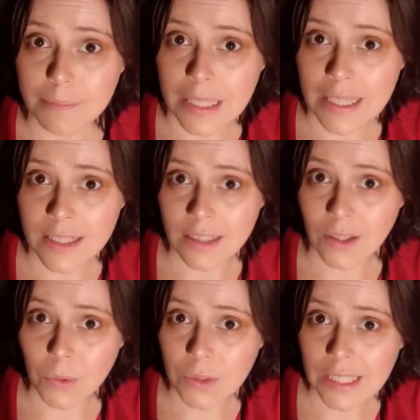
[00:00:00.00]
Being a
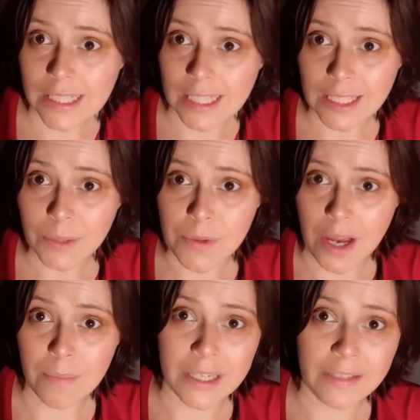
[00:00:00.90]
lonely kid
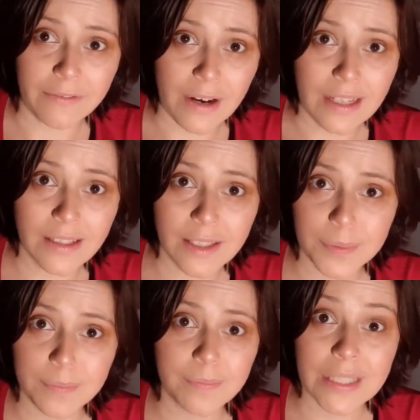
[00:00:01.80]
without many
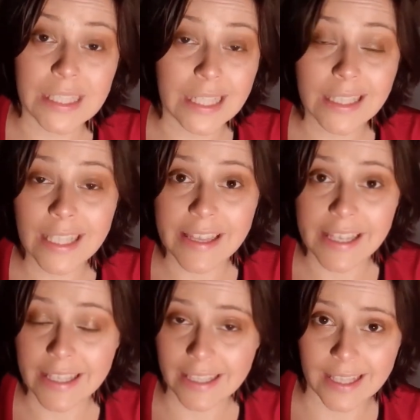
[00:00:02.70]
friends, suddenly
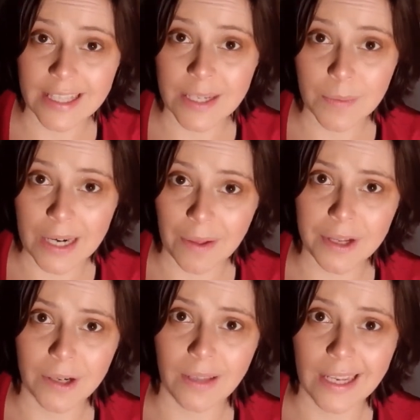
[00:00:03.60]
thinking that someone out there